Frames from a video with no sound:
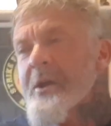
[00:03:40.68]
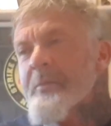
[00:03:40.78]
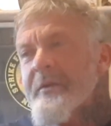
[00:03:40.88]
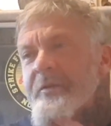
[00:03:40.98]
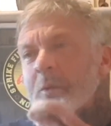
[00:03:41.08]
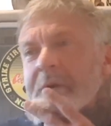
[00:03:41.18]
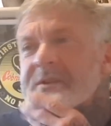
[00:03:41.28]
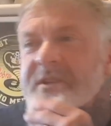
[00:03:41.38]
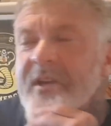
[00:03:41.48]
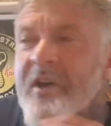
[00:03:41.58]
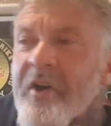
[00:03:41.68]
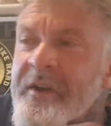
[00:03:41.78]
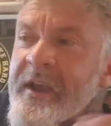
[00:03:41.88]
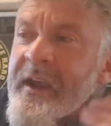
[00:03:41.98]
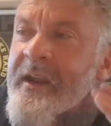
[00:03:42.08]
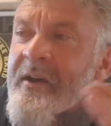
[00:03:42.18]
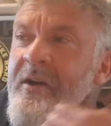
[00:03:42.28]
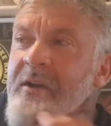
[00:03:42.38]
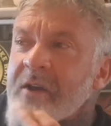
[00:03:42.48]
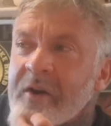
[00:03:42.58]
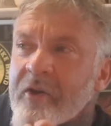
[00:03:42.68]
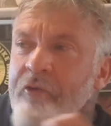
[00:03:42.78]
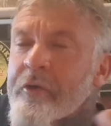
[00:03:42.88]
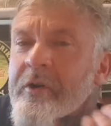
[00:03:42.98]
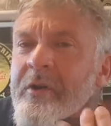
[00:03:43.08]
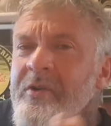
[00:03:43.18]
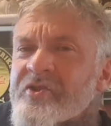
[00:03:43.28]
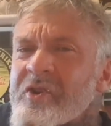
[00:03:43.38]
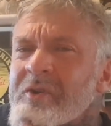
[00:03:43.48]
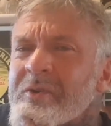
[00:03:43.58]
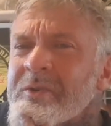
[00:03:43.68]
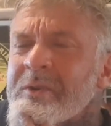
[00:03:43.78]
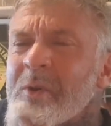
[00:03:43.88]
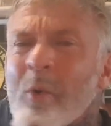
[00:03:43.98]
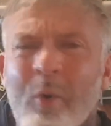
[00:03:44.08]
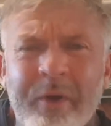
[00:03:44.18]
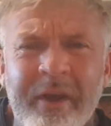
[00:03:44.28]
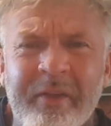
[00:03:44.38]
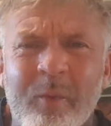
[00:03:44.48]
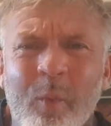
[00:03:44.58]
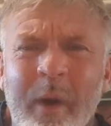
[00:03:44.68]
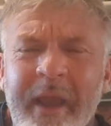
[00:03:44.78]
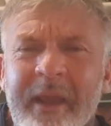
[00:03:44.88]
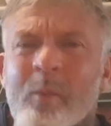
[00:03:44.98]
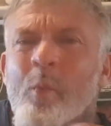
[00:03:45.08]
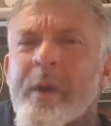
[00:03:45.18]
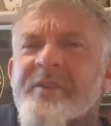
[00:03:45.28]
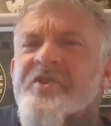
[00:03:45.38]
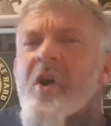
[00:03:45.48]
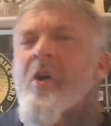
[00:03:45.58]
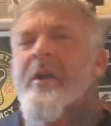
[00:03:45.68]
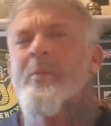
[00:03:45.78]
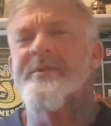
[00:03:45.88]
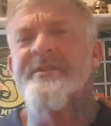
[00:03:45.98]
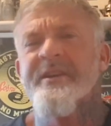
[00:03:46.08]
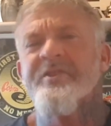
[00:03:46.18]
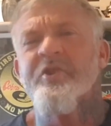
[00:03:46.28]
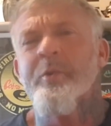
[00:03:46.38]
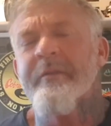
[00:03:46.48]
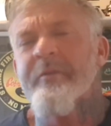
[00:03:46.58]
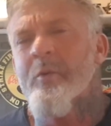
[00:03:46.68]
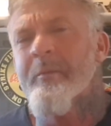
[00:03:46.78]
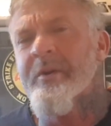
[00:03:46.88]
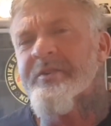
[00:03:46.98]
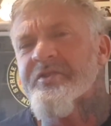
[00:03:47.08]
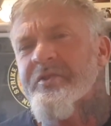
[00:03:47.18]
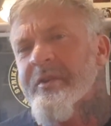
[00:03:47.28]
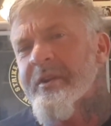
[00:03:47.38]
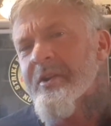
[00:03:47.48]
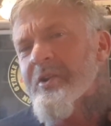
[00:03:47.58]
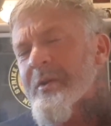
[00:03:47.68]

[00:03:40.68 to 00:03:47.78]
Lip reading: But if you wanted to learn in a kind of chronological order, the way in which I would teach you if you were my student and you